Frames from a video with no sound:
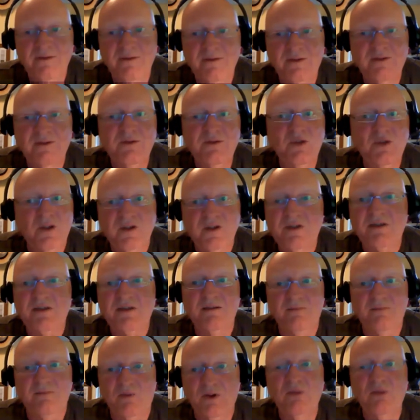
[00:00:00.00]
just
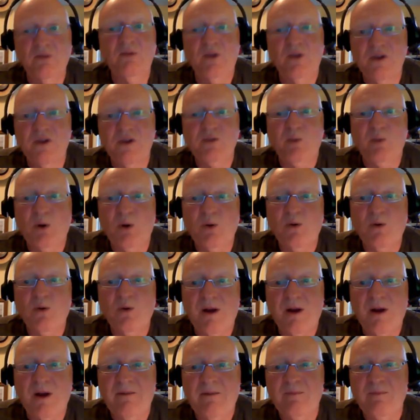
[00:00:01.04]
do this
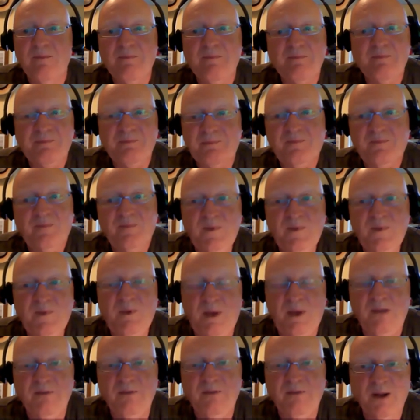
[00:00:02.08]
program
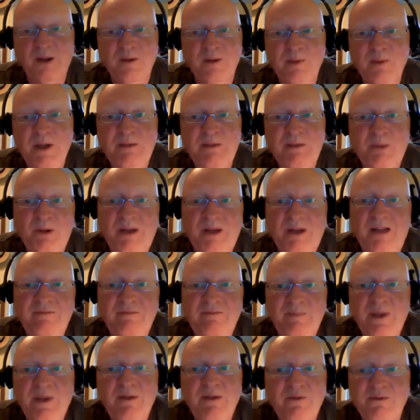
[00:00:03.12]
for other people. I've
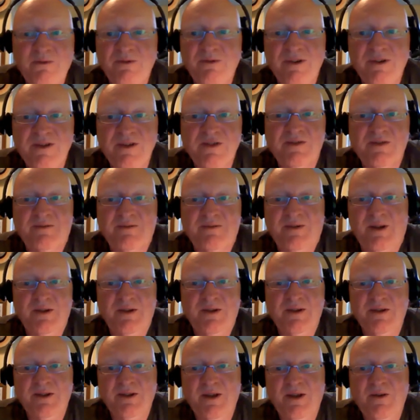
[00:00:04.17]
been through this
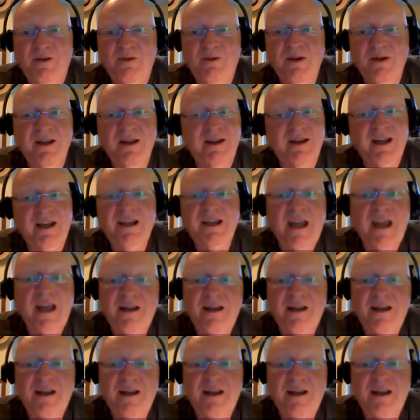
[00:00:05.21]
on the other end. I can't